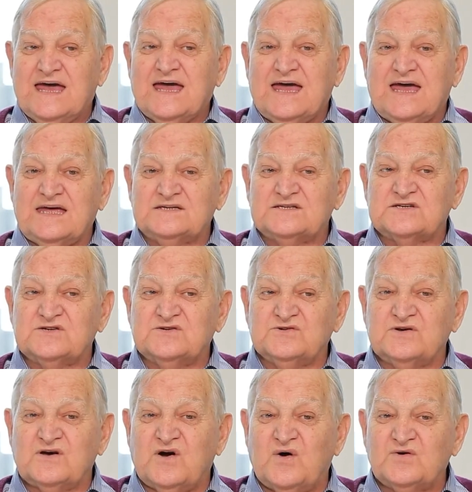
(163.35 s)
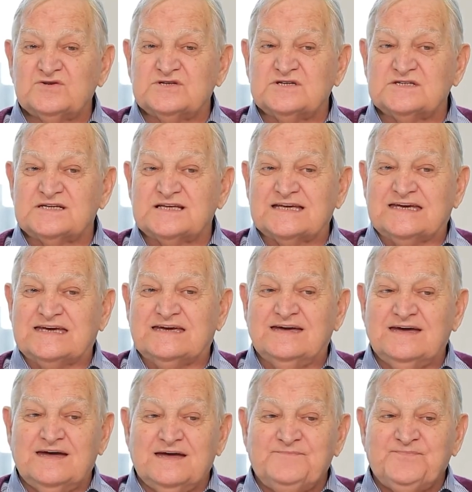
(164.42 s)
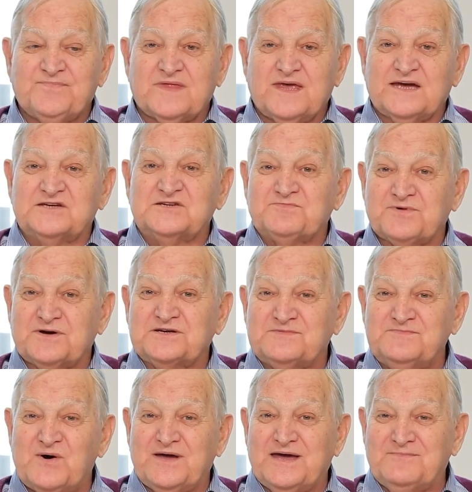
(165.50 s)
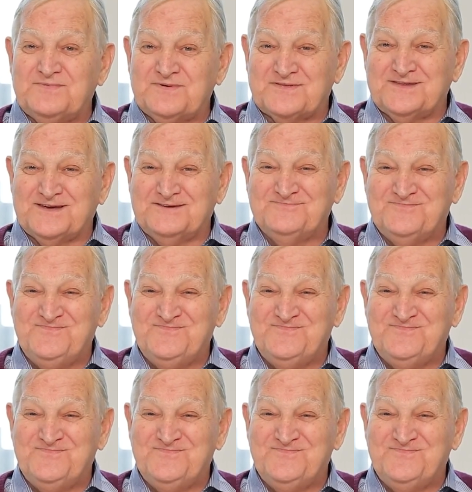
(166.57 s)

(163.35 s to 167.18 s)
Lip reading: has to consciously express my empathy.